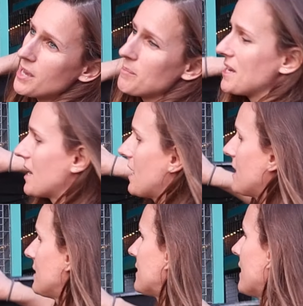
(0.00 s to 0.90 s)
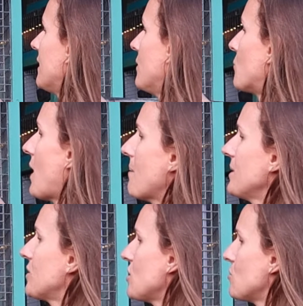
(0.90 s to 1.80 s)
because
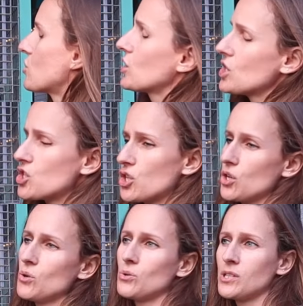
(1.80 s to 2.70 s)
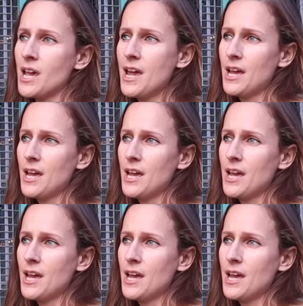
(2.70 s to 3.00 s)
rabbits usually choose